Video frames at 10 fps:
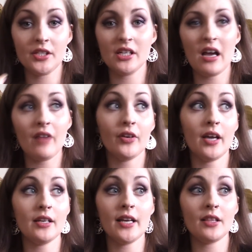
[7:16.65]
and I haven't
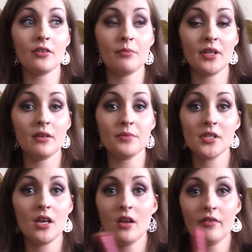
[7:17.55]
had anything on my
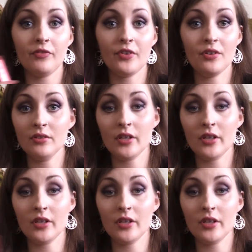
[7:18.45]
lips for